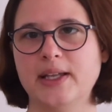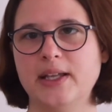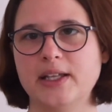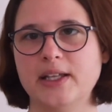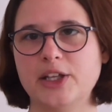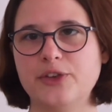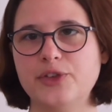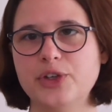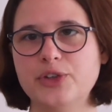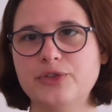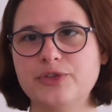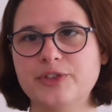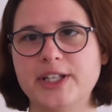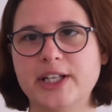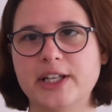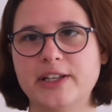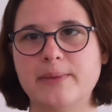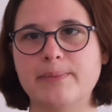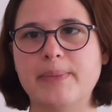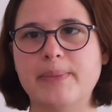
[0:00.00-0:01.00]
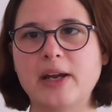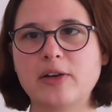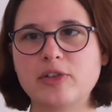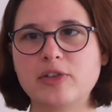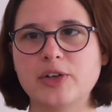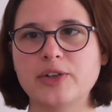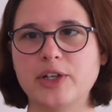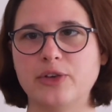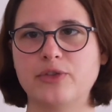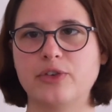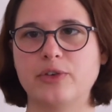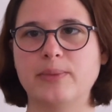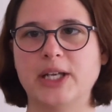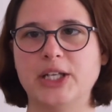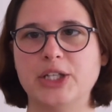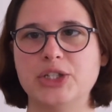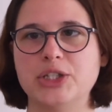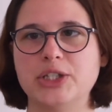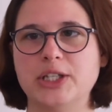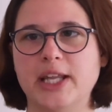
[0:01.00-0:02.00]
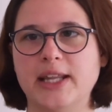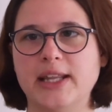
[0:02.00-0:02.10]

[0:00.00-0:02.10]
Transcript: Give your reader the background information they